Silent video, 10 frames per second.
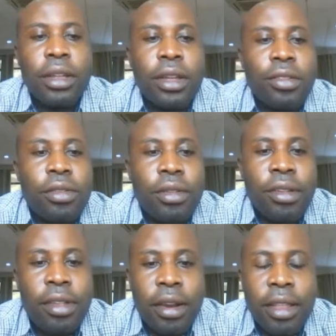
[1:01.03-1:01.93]
So
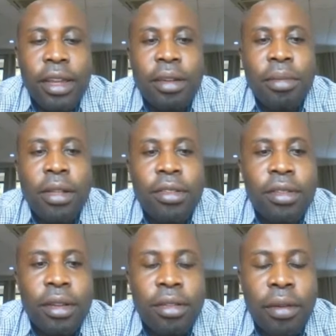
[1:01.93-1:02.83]
these are the commands
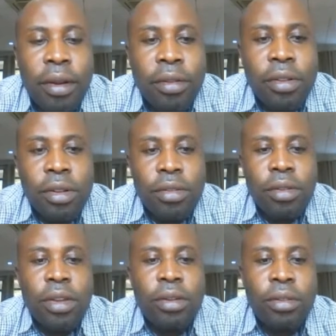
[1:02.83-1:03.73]
that you are going to
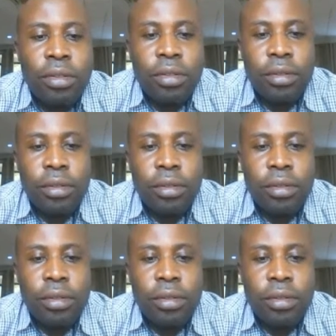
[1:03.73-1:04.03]
use.